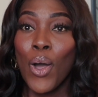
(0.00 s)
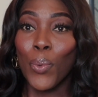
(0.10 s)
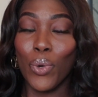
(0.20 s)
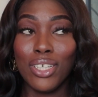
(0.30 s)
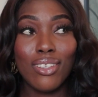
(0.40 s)

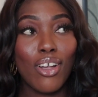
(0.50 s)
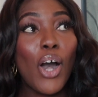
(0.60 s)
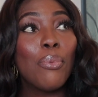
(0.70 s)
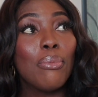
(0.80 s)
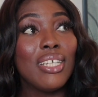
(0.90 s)
One of the
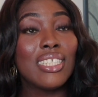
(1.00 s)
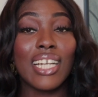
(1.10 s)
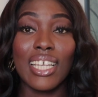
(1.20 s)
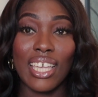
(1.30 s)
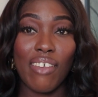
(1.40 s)
compliments that
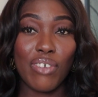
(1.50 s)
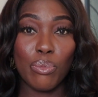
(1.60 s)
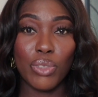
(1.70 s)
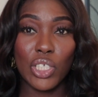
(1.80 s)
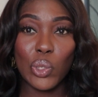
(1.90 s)
I get
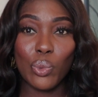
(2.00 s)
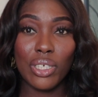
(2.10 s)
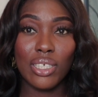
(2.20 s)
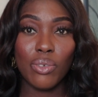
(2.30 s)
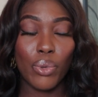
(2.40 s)
from this
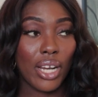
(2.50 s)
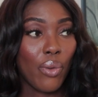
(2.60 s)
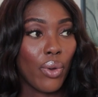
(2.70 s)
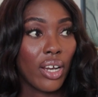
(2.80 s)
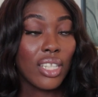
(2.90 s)
one when I
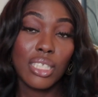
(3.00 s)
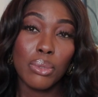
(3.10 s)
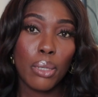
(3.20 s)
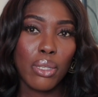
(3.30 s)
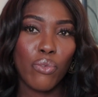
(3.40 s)
wear, because
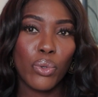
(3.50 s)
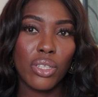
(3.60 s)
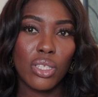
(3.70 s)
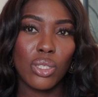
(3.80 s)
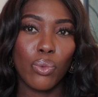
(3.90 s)
sometimes I've worn
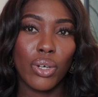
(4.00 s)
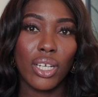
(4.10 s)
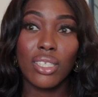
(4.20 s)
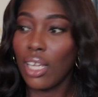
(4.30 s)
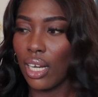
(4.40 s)
this to
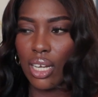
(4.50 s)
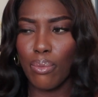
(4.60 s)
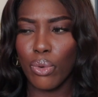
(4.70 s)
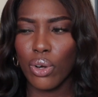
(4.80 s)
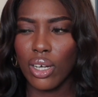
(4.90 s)
work, not
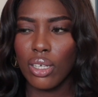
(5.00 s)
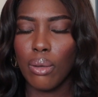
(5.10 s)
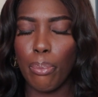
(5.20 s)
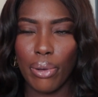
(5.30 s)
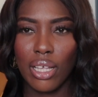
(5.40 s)
anymore,
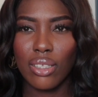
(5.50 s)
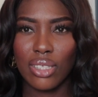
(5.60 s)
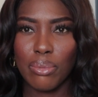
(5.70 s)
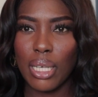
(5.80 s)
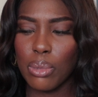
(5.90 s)
but
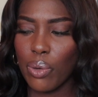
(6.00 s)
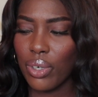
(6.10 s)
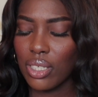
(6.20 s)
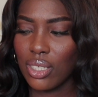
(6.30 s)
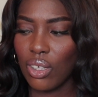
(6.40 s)
sometimes I wear
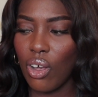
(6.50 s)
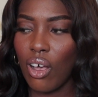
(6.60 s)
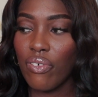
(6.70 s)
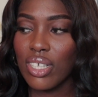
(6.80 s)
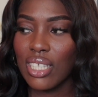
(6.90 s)
this to the
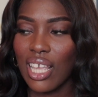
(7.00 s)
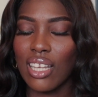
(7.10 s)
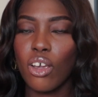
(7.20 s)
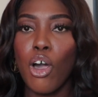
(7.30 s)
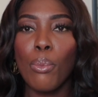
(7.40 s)
office, and
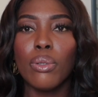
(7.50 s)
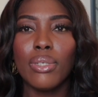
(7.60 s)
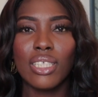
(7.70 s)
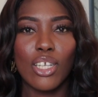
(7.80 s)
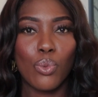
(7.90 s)
the
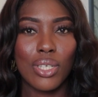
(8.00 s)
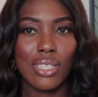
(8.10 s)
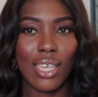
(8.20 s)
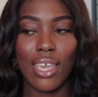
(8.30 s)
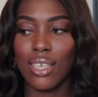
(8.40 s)
compliments they always
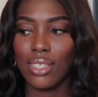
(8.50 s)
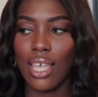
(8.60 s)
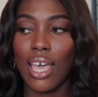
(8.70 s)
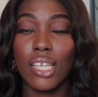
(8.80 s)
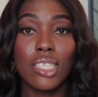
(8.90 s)
get is
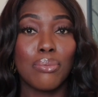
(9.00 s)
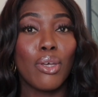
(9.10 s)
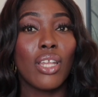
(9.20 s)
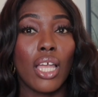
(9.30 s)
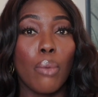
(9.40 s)
that I
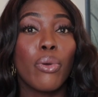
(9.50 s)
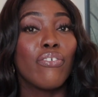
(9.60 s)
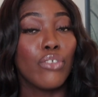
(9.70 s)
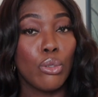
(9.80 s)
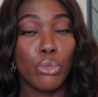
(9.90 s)
smell like a
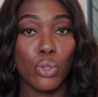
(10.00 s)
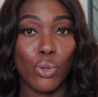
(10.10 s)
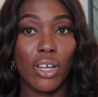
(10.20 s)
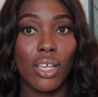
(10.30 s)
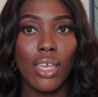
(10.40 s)
perfume
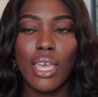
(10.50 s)
store.